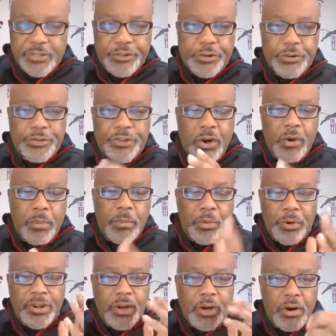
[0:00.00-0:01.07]
So it's
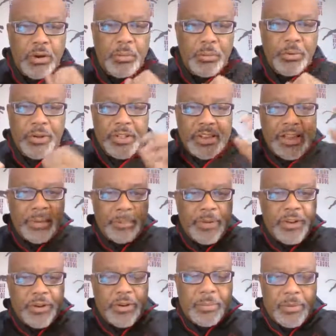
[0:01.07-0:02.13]
homeboy to homeboy, like
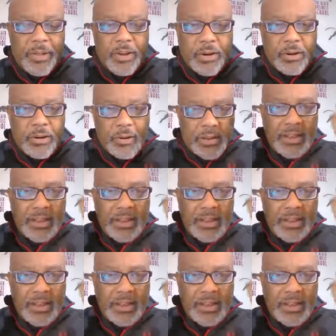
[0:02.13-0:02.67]
peer to peer.